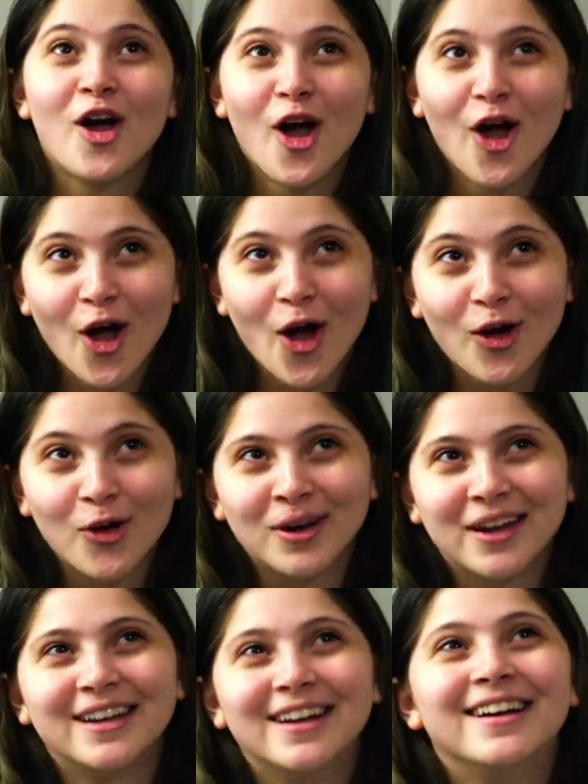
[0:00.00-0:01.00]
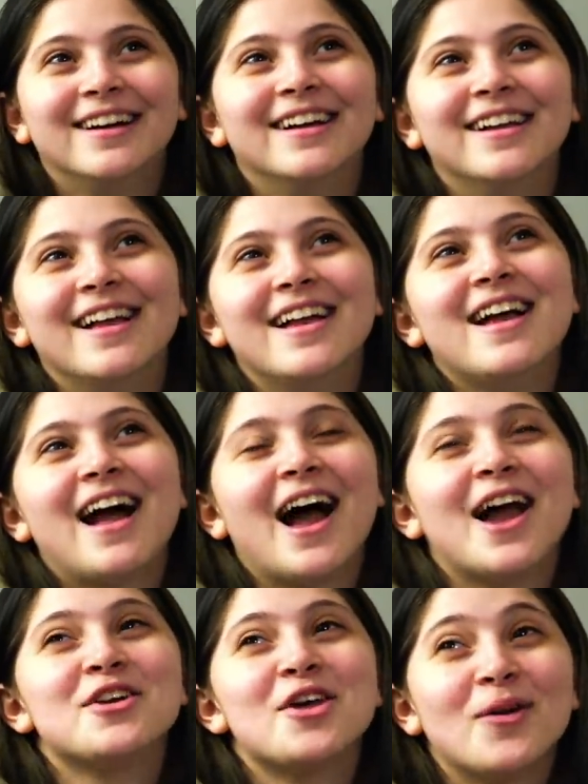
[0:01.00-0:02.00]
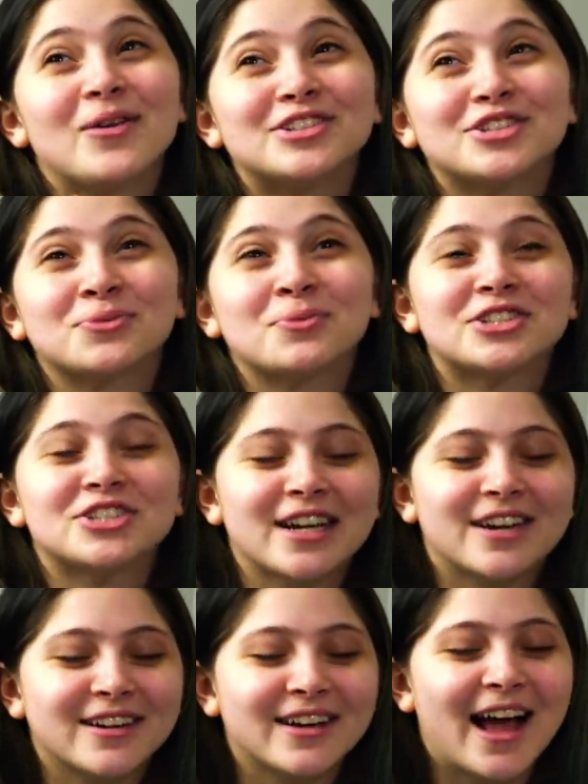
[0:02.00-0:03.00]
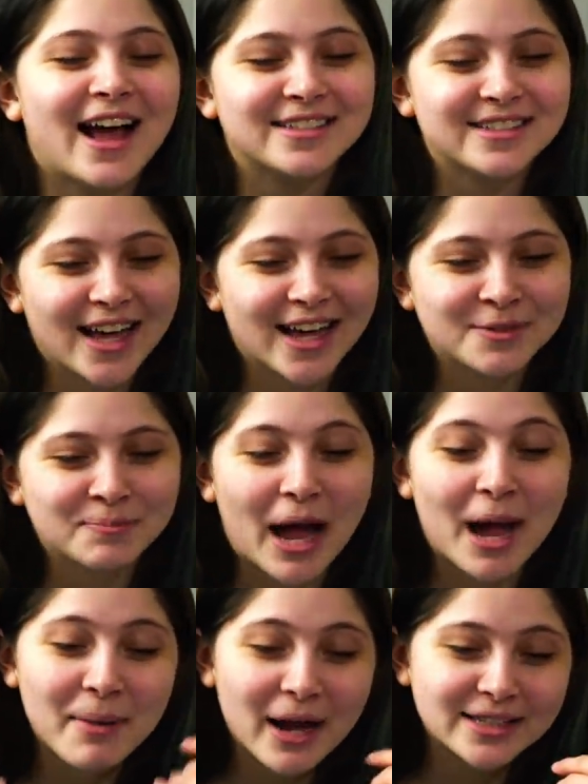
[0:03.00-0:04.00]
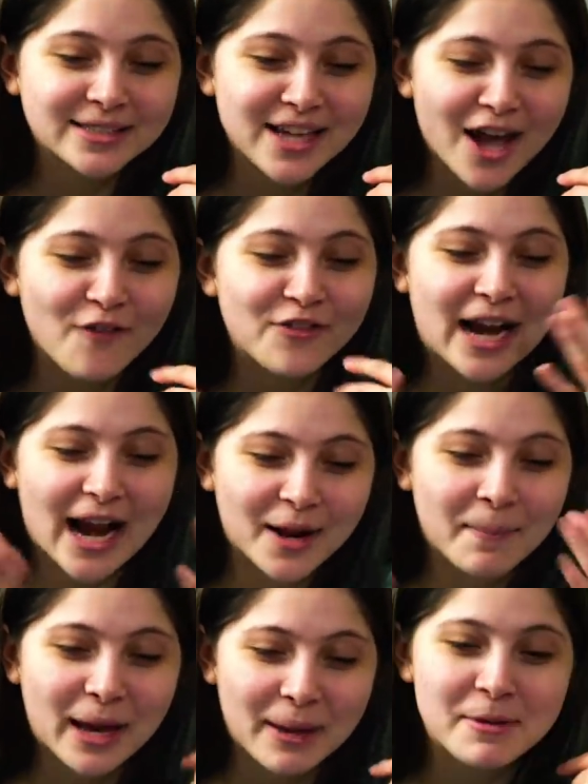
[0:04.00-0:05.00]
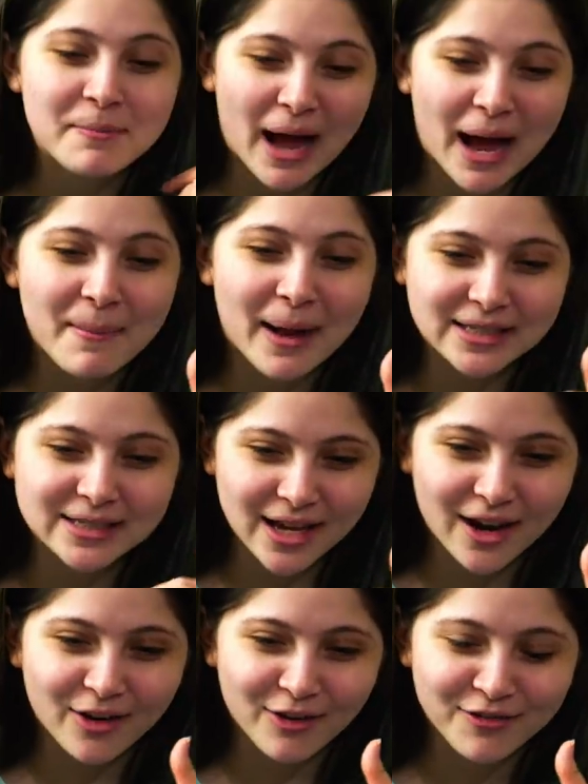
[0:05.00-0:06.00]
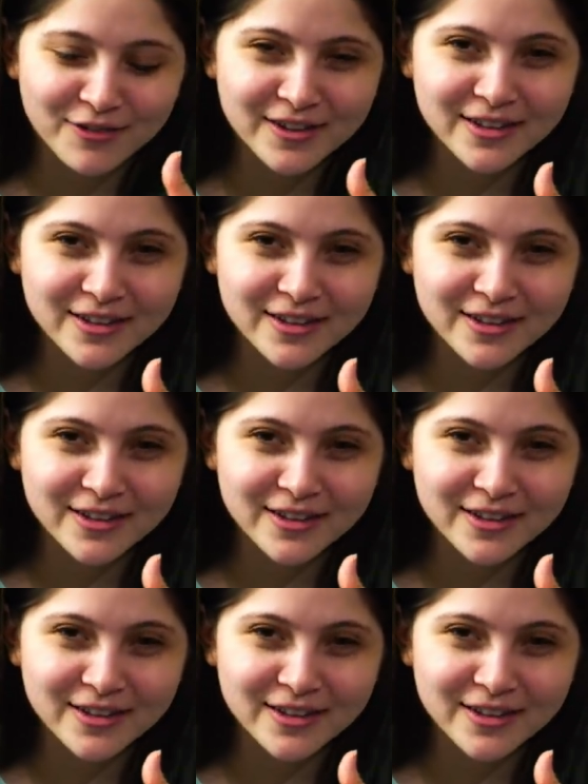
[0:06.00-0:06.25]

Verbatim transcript: And you got pregnant. I know. I just wish I could have had sex by myself and had baby. a baby by myself.